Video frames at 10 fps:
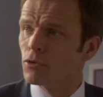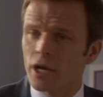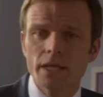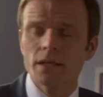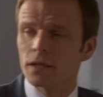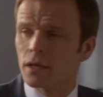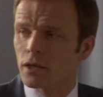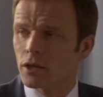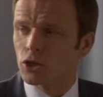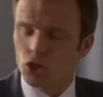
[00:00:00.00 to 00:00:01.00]
Lorraine
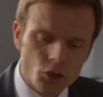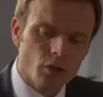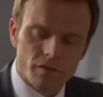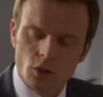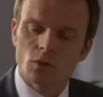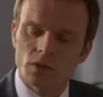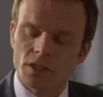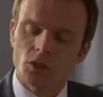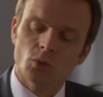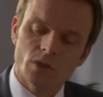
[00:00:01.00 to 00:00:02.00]
should have known
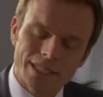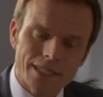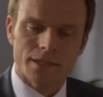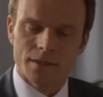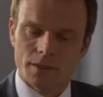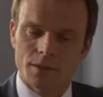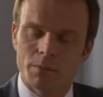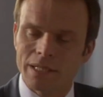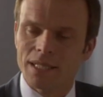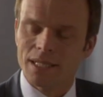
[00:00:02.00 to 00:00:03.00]
that you needed
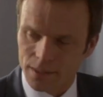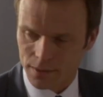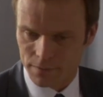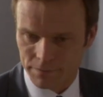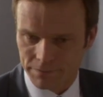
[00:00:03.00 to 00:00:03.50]
to be here.